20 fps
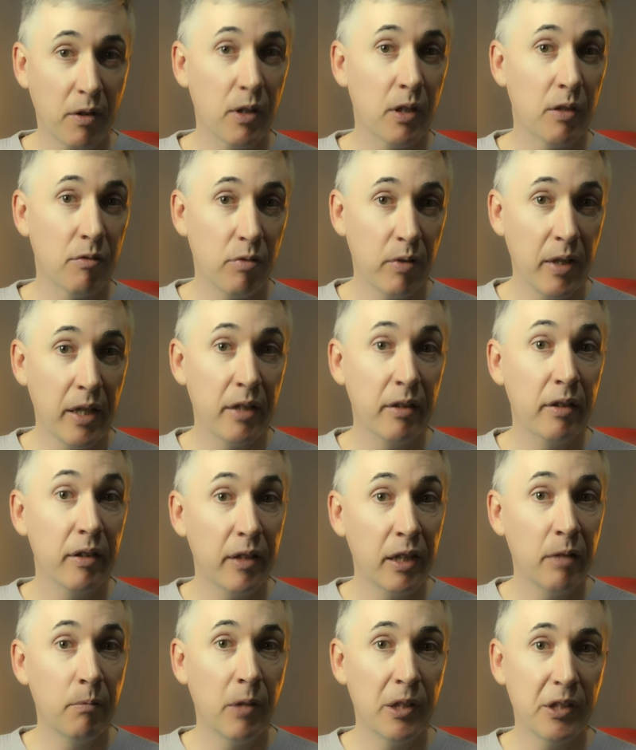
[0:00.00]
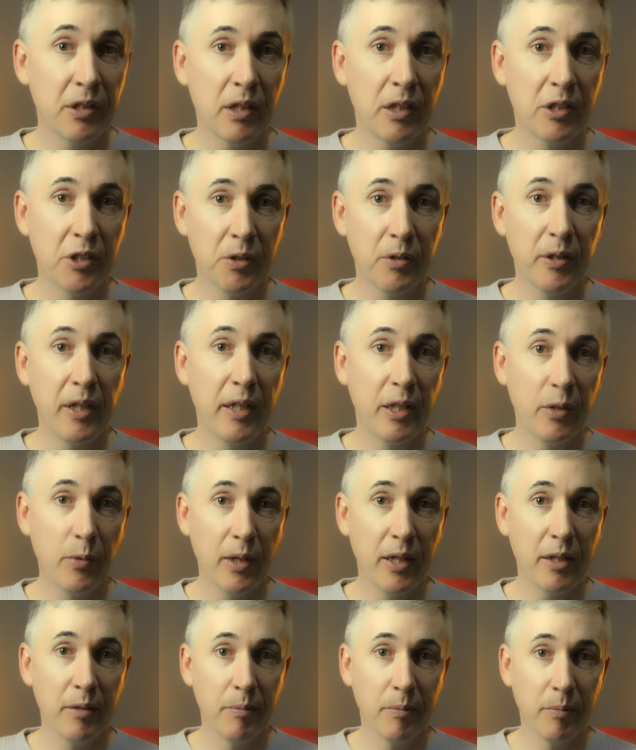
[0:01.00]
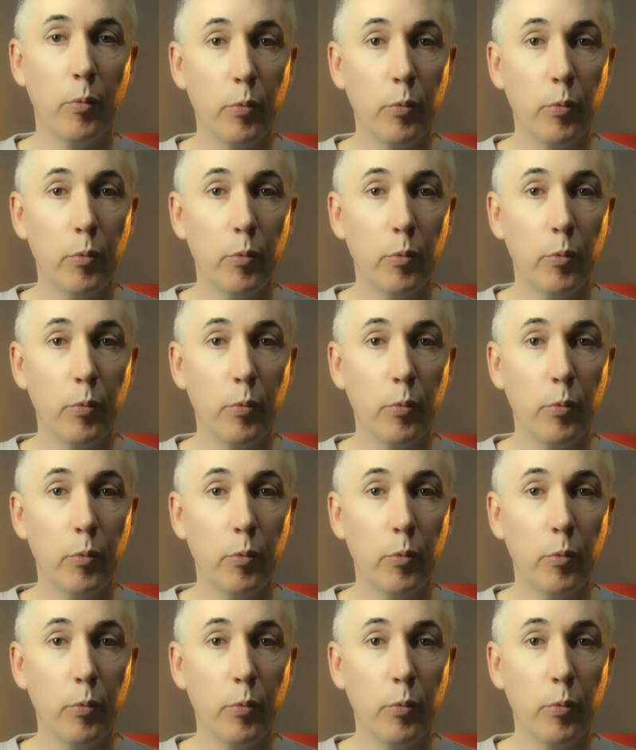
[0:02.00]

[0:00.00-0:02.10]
that I've read in recent history anyway.